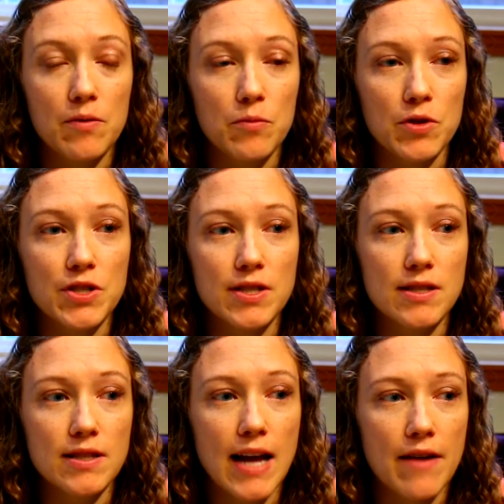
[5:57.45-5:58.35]
we're just
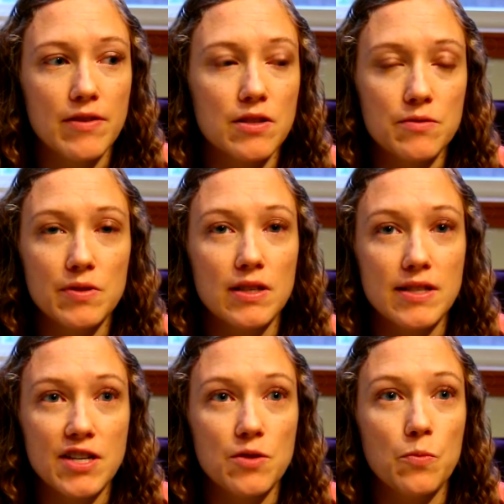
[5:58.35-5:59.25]
having this
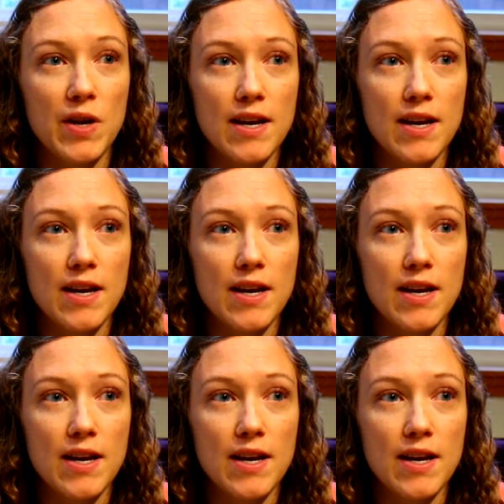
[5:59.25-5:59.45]
realization we